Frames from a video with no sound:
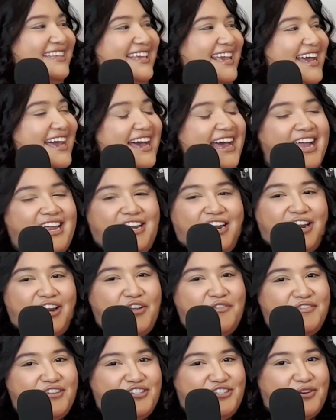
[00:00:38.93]
Yeah, I
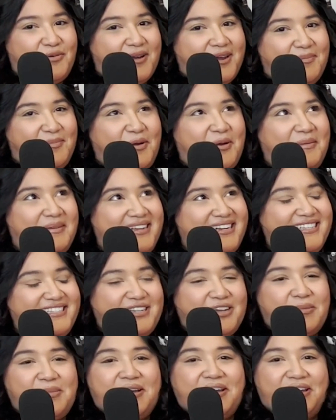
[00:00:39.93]
know for sure we're probably going to
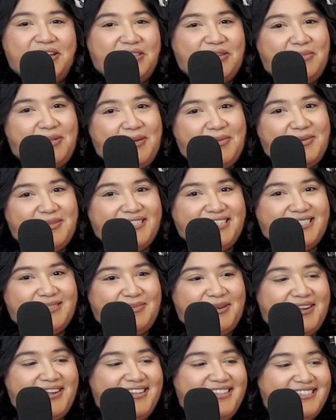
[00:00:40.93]
talk about other people's
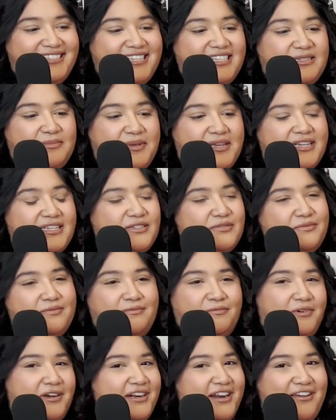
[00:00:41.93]
experiences because
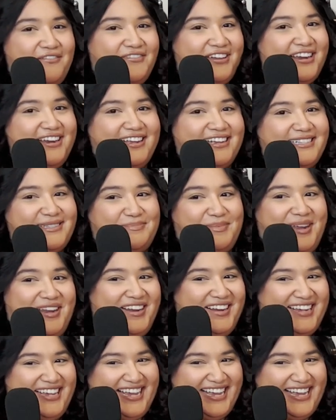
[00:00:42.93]
we're not very experienced.